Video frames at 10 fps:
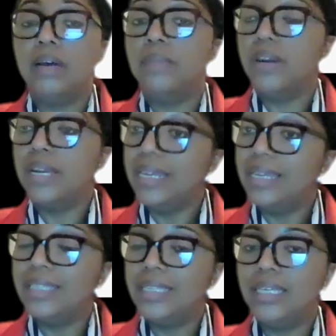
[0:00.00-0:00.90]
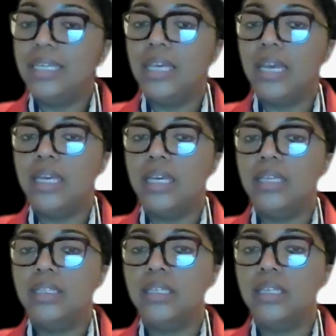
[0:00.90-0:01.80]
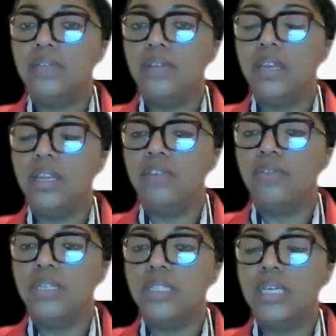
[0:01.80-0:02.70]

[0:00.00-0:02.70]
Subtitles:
There is indeed a significant difference